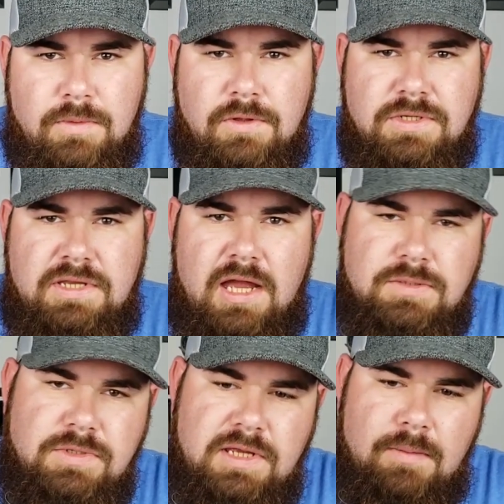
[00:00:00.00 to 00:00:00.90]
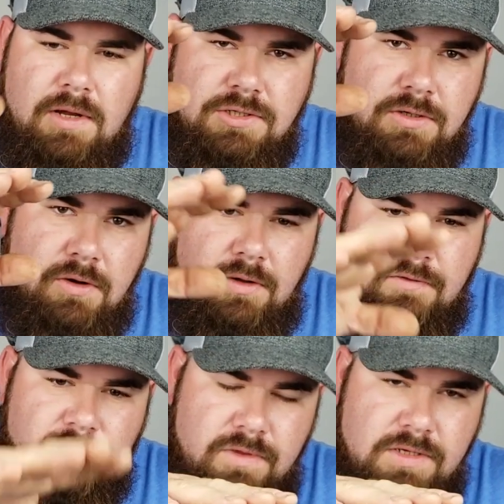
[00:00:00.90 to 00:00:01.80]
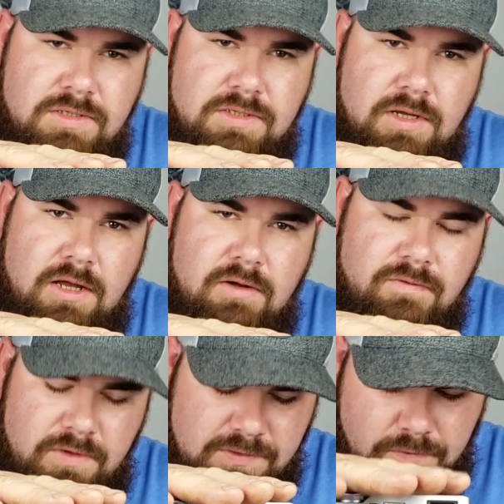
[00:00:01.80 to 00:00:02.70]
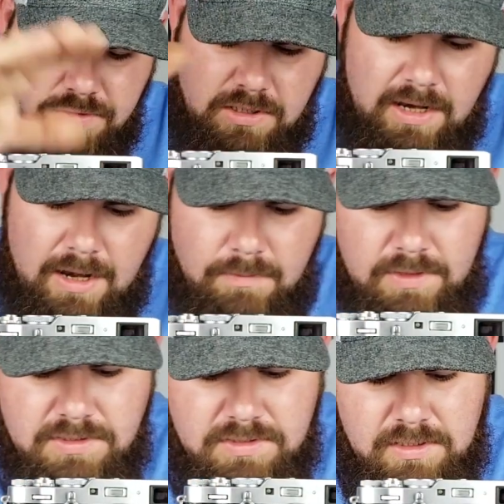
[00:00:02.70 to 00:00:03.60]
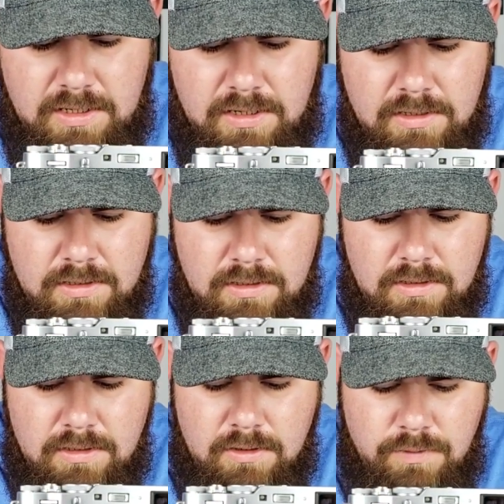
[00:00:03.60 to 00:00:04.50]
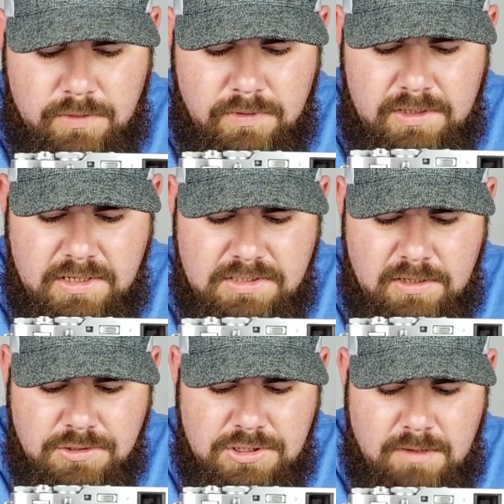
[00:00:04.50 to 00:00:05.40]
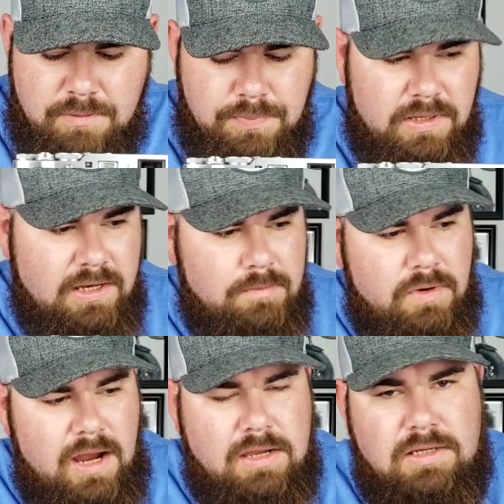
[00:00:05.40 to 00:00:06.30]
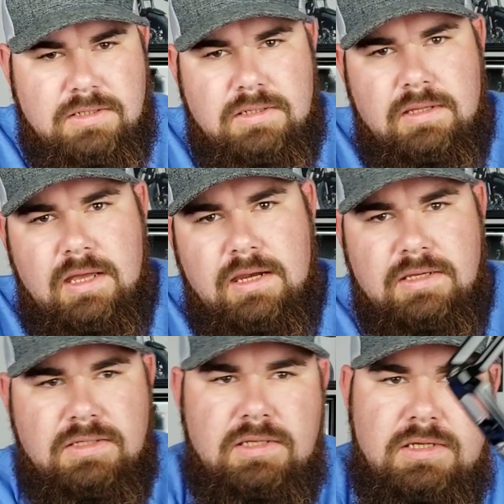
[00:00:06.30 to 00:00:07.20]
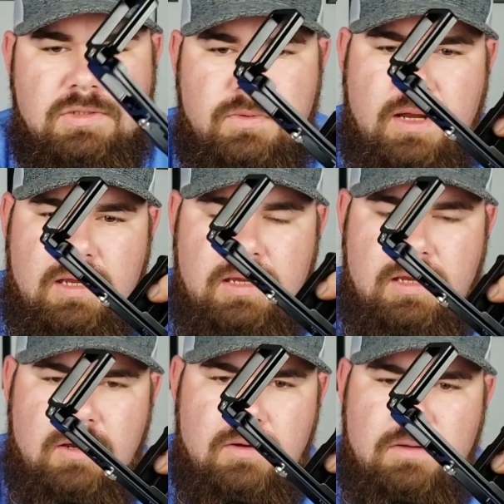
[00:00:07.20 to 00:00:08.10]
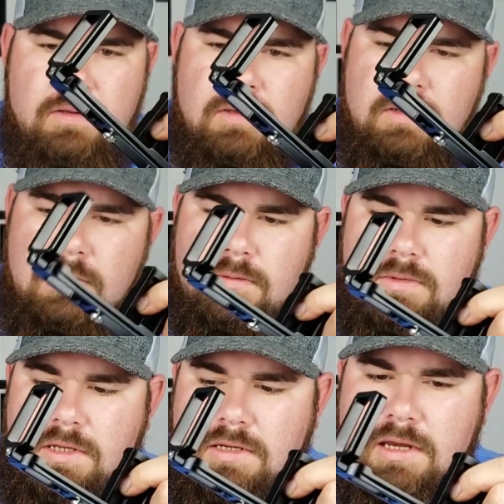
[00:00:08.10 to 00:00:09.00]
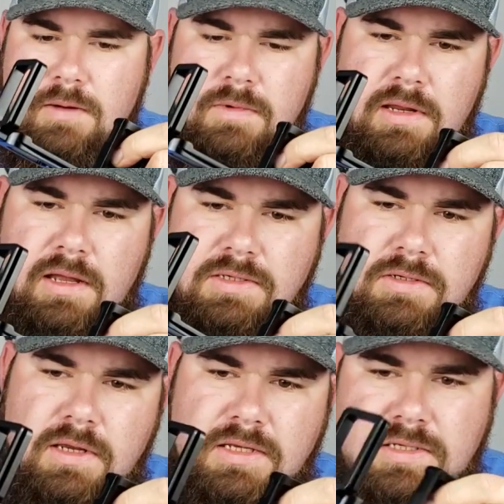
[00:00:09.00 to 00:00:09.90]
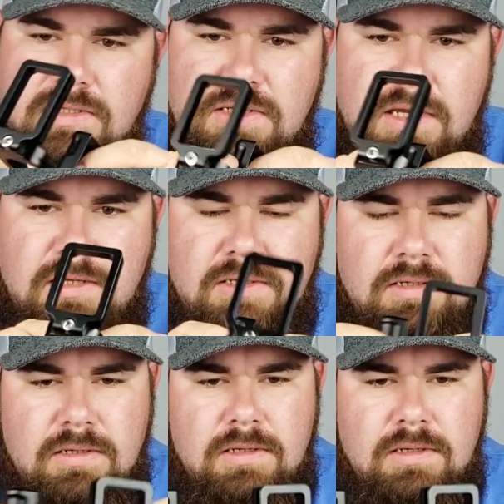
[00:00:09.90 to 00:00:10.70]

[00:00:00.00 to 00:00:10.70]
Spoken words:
of those attachments that I mentioned earlier for this Fuji camera is the quick release L-shaped plate bracket, and that is this right here. Take the camera down so you guys can see it.